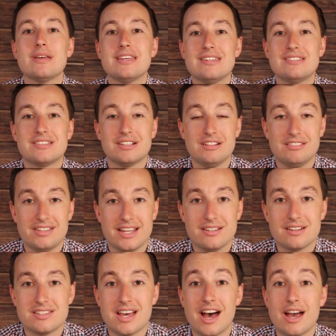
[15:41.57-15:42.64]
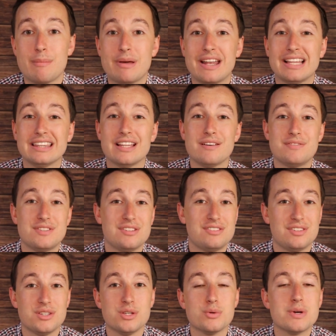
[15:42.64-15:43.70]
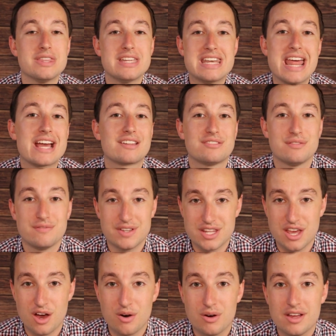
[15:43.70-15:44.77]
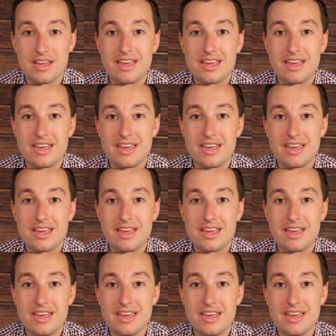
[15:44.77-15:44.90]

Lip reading: Eastern Standard Time, and I'd love to see you in the next video.